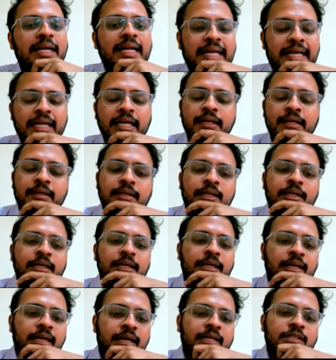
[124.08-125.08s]
1 day.
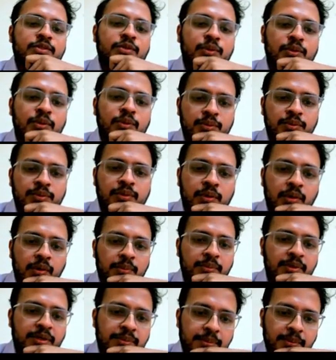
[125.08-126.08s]
He has no known
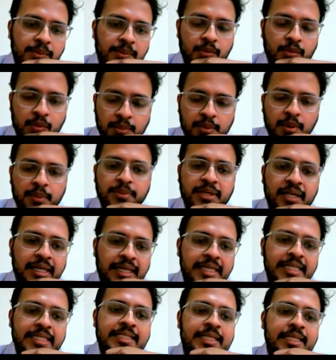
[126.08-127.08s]

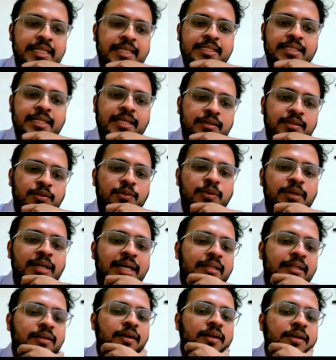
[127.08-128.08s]
comorbidities. He's a known
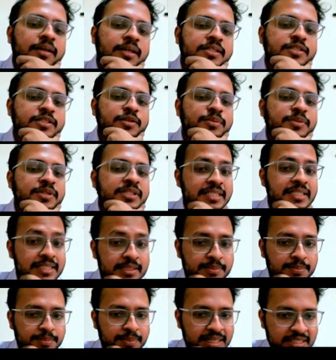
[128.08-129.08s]
ethanol consumer
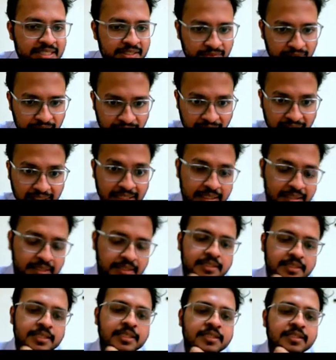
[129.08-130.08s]
since the past 15
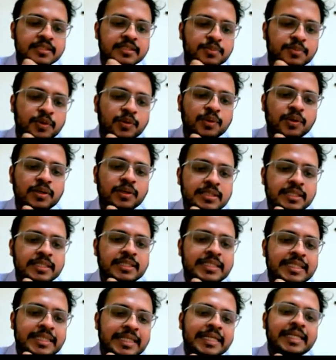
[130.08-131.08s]
years. He's a smoker
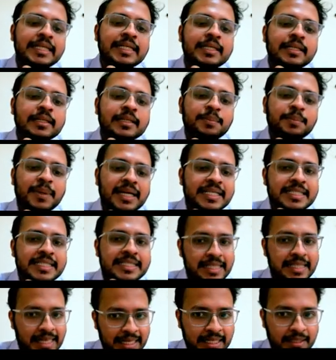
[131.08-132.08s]
since the
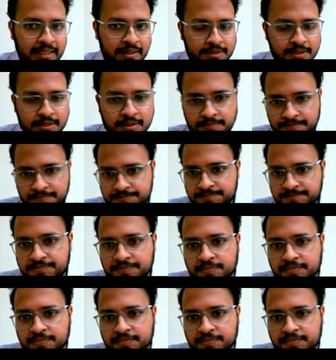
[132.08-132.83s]
past 10 years.